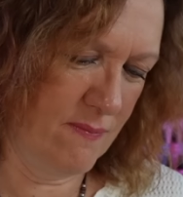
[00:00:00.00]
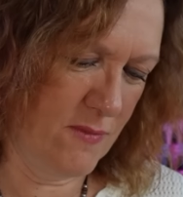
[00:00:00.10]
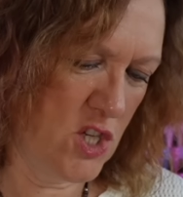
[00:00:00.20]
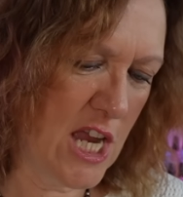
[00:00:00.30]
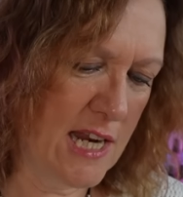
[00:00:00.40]

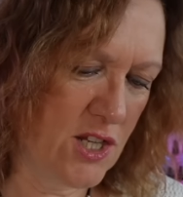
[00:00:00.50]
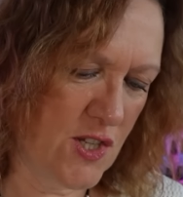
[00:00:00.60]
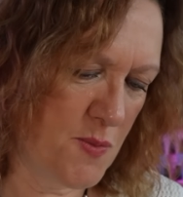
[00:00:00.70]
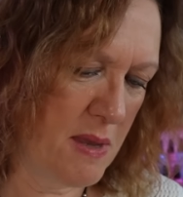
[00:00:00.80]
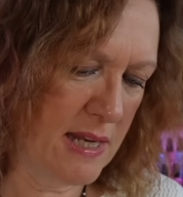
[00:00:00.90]

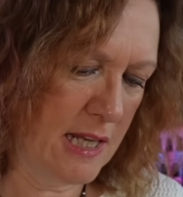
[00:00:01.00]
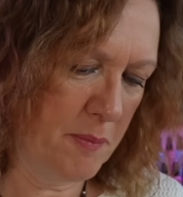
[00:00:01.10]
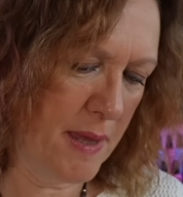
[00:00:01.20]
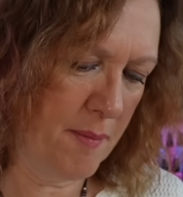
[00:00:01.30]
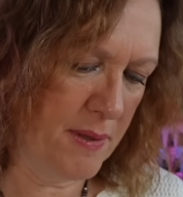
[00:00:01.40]
challenges me a little
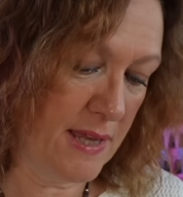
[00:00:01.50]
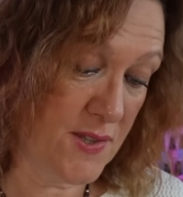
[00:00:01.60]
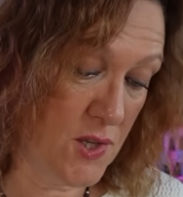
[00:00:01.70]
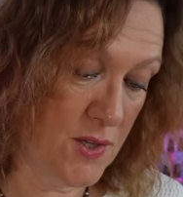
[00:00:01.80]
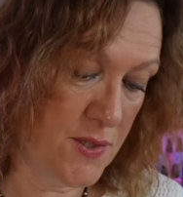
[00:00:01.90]
bit, but
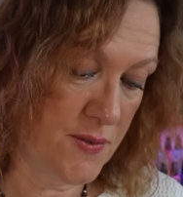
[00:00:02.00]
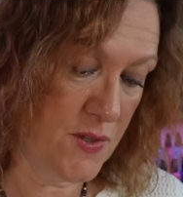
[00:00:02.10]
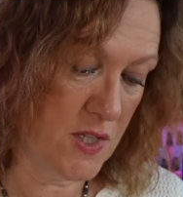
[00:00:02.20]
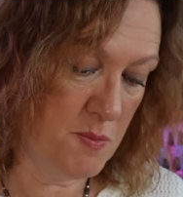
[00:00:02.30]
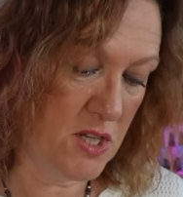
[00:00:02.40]
that's good. It's
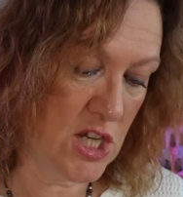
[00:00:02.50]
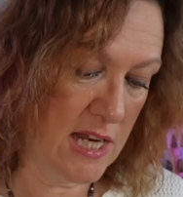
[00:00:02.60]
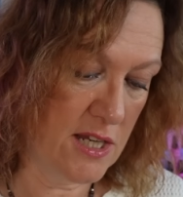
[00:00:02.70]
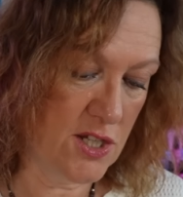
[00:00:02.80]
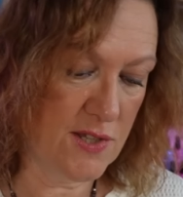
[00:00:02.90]
good to be
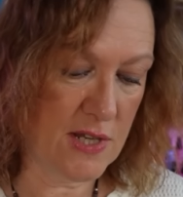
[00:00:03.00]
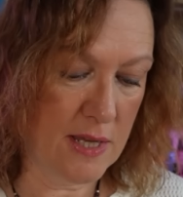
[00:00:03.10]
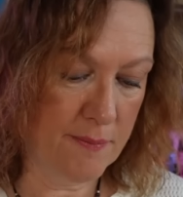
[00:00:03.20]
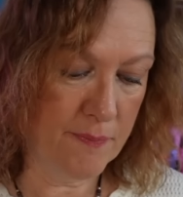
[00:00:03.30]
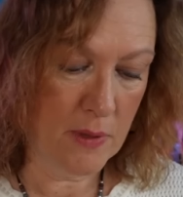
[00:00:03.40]
challenged, isn't
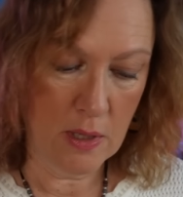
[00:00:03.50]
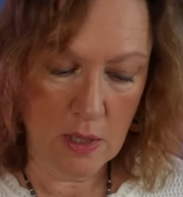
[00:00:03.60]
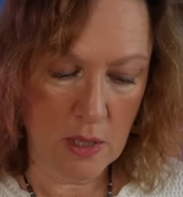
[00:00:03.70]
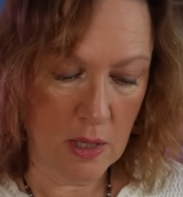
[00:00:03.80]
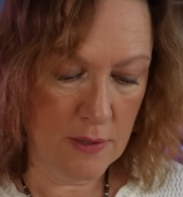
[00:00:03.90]
it?
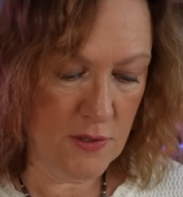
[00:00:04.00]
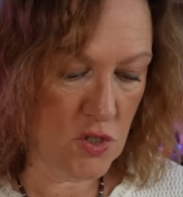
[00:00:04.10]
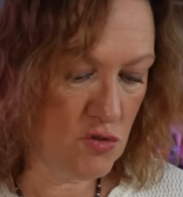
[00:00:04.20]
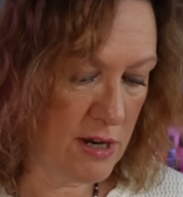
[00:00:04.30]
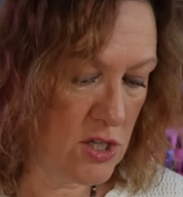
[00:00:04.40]
The
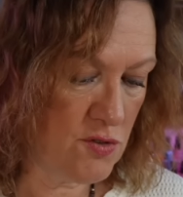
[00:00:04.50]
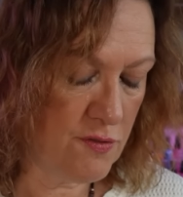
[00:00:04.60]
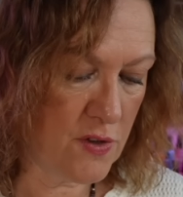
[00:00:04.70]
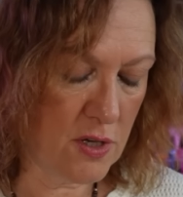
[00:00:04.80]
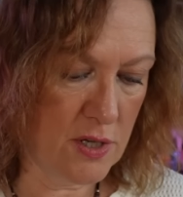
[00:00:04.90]
Stranger
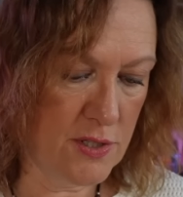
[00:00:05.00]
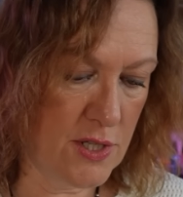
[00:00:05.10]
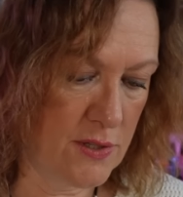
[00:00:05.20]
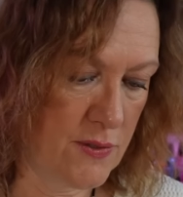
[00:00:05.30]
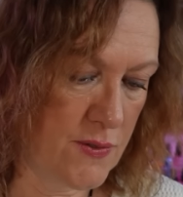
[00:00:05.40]
of
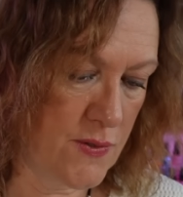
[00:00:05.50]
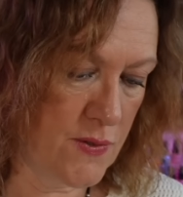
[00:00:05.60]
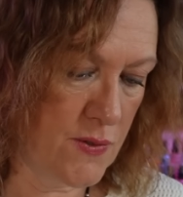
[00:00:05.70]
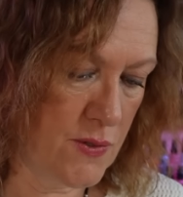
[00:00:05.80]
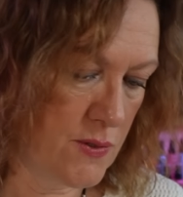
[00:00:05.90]

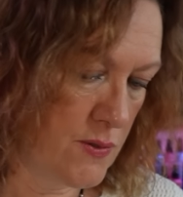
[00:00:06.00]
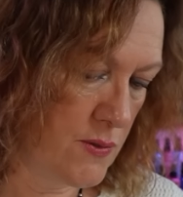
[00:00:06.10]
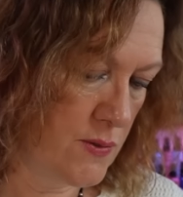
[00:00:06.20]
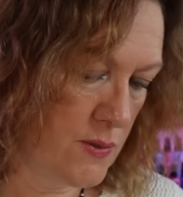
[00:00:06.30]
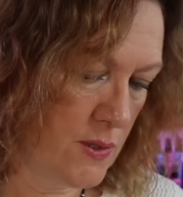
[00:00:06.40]
Gardens.
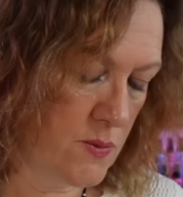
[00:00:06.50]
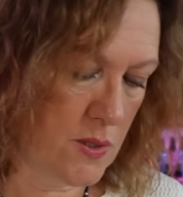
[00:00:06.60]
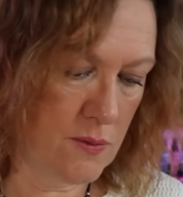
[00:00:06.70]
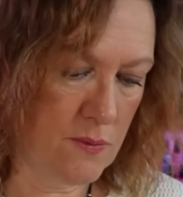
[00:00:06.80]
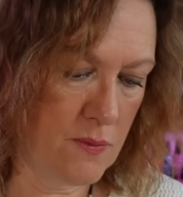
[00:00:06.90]
Hold
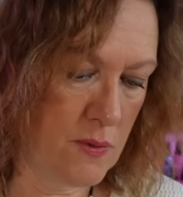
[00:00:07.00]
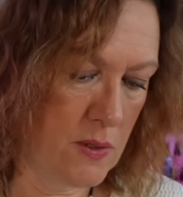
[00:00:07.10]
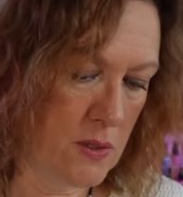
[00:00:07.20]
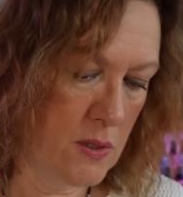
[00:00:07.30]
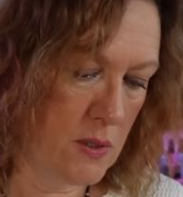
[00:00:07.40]
on.
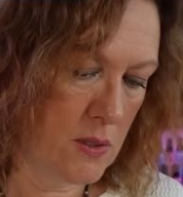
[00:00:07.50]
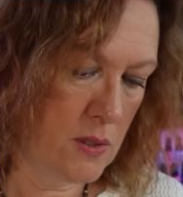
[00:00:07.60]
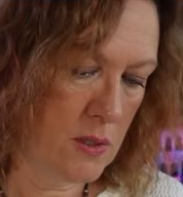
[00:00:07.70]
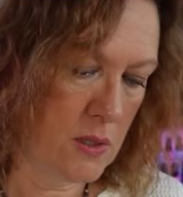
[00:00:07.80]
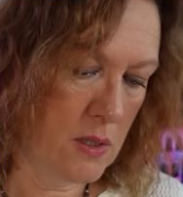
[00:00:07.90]

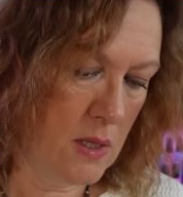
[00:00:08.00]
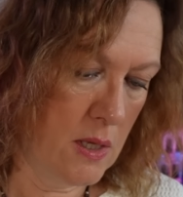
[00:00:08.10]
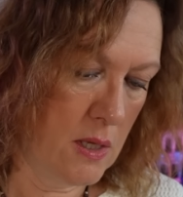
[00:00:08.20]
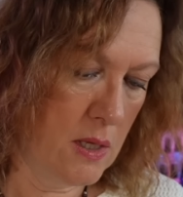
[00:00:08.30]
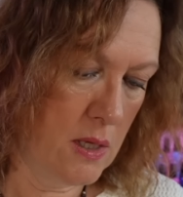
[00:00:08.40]

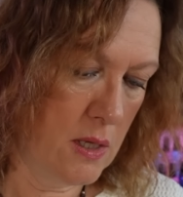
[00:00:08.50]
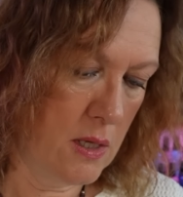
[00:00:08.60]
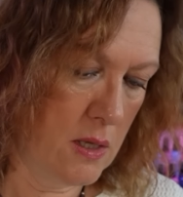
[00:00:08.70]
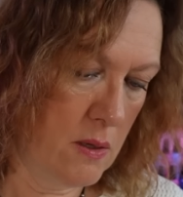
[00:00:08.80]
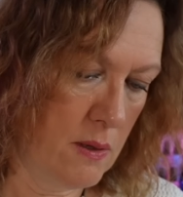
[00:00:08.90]

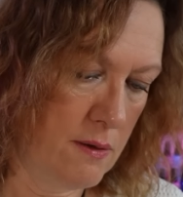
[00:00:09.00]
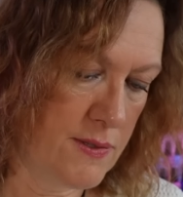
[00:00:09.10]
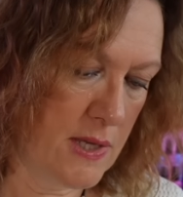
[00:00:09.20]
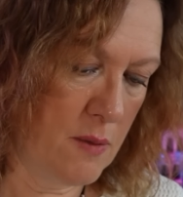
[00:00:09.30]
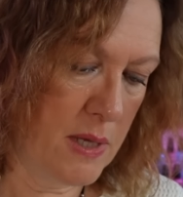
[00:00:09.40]
Where
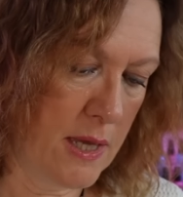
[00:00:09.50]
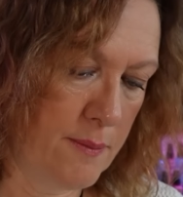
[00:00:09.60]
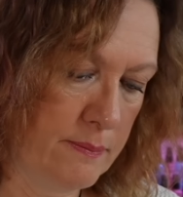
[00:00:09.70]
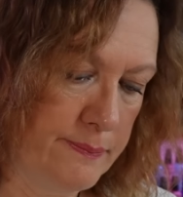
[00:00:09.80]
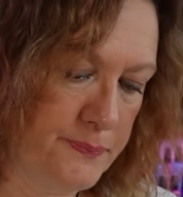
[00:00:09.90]
is it? Here we go.
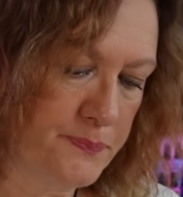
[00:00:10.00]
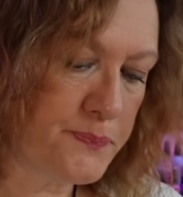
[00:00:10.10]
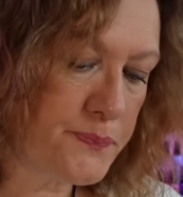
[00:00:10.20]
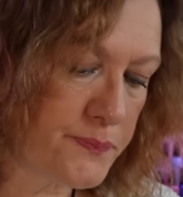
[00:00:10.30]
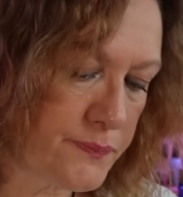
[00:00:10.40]

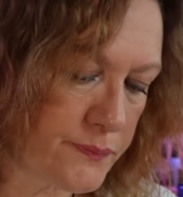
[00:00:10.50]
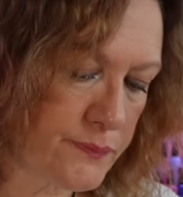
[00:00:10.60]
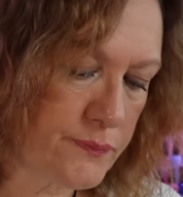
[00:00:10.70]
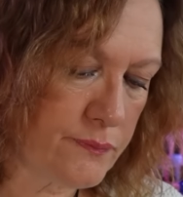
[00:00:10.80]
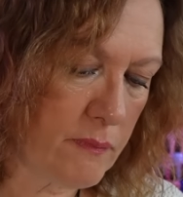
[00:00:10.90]

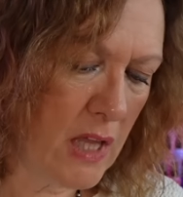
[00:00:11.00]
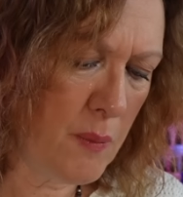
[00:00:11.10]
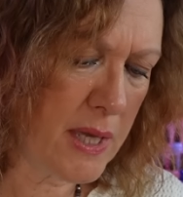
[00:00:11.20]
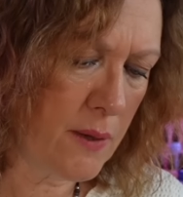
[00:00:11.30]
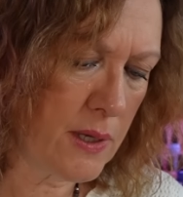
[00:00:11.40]
Here
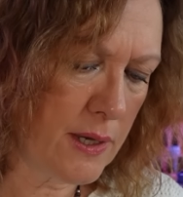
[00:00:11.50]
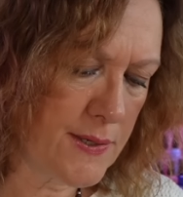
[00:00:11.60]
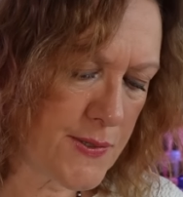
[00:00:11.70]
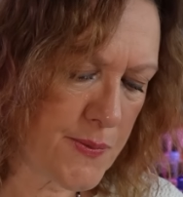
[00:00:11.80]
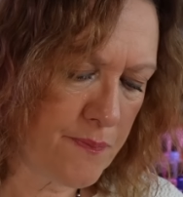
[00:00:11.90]
we go,
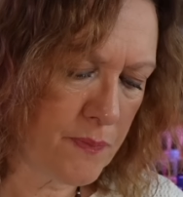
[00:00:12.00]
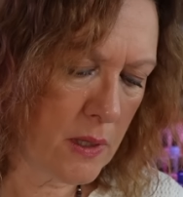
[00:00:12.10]
guys.